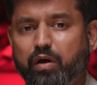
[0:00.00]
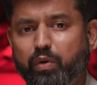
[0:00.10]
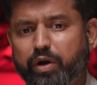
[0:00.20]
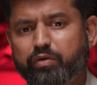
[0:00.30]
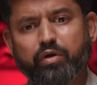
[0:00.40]

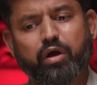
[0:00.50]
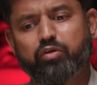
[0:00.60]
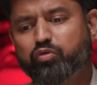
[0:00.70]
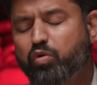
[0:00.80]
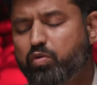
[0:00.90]
All right. Mm
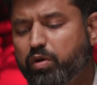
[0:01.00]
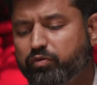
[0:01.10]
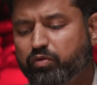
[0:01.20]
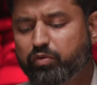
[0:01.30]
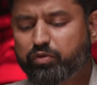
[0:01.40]
-hmm. So
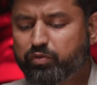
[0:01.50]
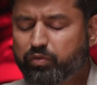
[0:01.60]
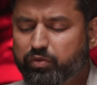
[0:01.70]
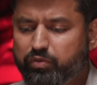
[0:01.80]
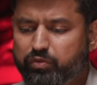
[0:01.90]
so
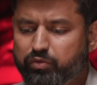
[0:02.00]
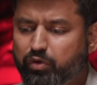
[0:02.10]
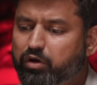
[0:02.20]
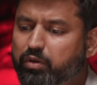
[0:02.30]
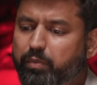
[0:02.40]
you you
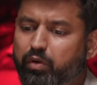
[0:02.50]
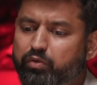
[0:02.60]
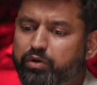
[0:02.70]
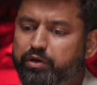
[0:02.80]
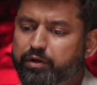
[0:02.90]
talked
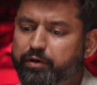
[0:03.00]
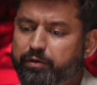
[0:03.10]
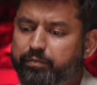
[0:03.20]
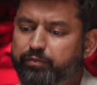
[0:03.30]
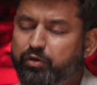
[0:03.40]
about uh,
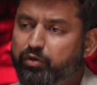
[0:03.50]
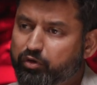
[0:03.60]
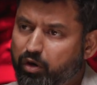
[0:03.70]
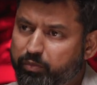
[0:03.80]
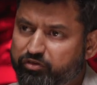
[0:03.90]
you know
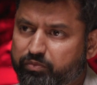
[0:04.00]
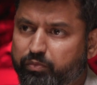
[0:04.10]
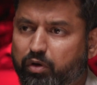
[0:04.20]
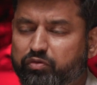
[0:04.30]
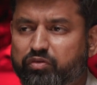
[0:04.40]
incorporation
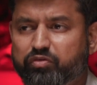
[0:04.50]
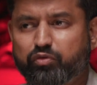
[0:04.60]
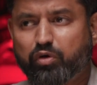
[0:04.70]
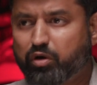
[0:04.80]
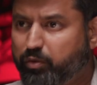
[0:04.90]
process.
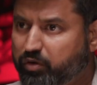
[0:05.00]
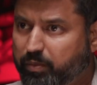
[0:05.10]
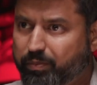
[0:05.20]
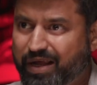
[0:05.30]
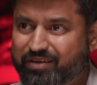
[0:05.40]
You talk about
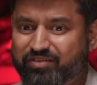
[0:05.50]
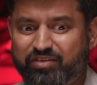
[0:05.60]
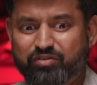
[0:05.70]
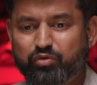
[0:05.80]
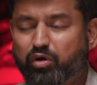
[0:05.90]

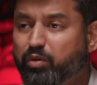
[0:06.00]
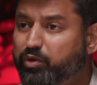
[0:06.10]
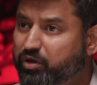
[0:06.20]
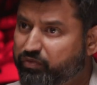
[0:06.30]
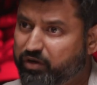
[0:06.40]
compliances. You talk
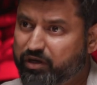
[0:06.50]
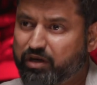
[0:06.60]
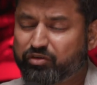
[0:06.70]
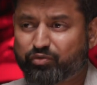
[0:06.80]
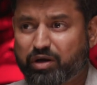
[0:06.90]
about different
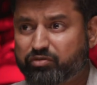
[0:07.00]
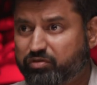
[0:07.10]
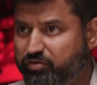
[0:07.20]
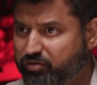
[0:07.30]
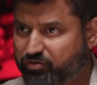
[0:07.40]
legal
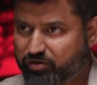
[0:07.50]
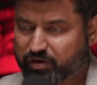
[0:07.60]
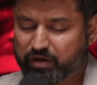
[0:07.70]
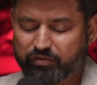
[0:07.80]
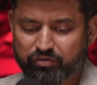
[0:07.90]
structures, the
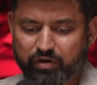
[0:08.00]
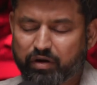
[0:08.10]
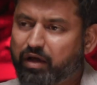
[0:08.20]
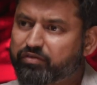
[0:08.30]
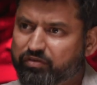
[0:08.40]
share share
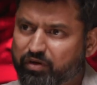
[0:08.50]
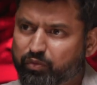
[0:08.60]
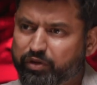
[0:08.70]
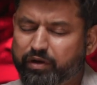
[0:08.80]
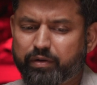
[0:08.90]
classes
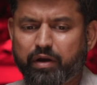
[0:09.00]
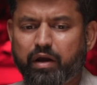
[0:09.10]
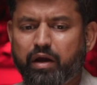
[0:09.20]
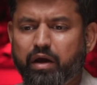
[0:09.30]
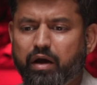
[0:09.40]
out there.
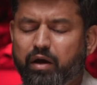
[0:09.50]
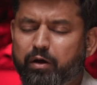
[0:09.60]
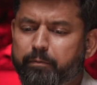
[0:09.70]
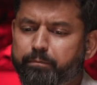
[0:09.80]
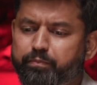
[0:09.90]

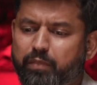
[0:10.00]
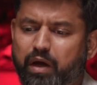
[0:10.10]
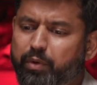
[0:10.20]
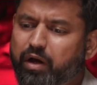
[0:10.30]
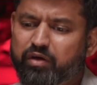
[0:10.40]
Um,
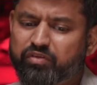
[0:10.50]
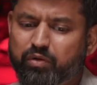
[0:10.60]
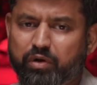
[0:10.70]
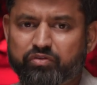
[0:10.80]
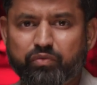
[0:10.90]
I want to ask a
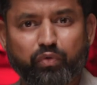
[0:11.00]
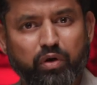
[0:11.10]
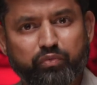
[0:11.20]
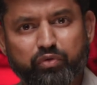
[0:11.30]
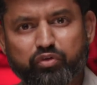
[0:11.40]
question for
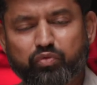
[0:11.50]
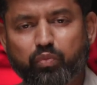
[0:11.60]
our viewers.